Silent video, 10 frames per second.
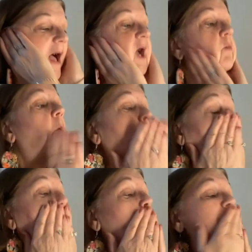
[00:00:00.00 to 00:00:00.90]
I won't
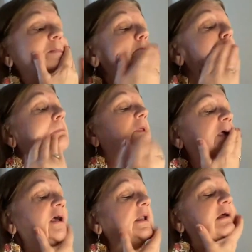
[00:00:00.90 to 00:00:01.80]

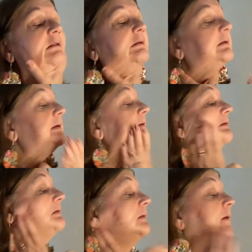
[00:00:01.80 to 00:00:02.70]
get it,
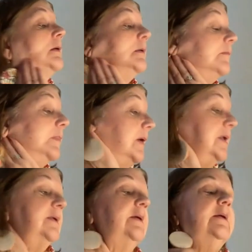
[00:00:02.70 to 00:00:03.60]
but